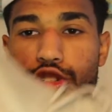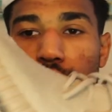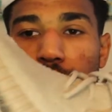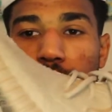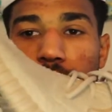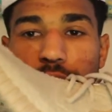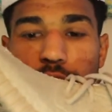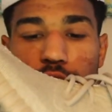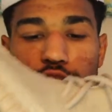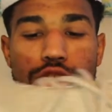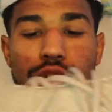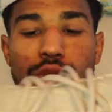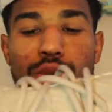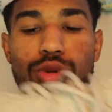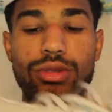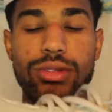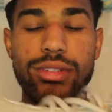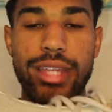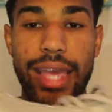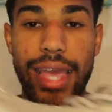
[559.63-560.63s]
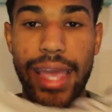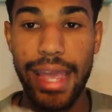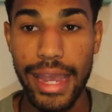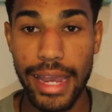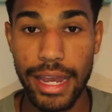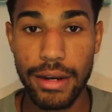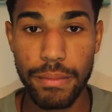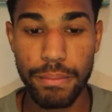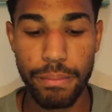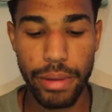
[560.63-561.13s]
traditional
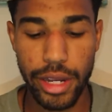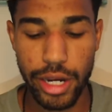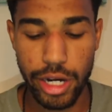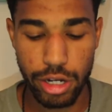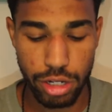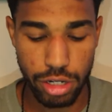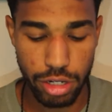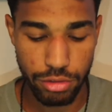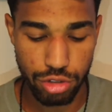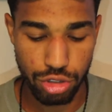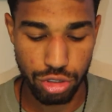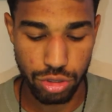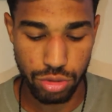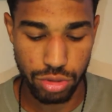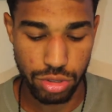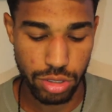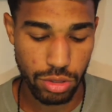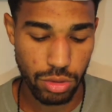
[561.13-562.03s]
tan pair of shoes.